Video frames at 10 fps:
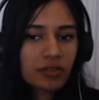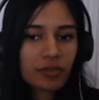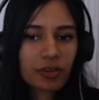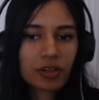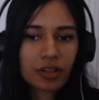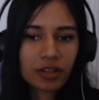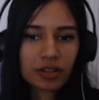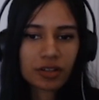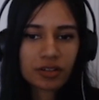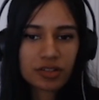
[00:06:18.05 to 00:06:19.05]

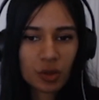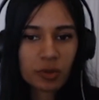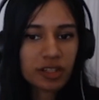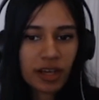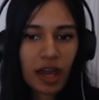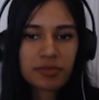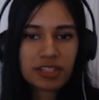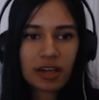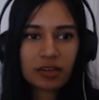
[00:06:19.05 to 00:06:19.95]
for so many times now.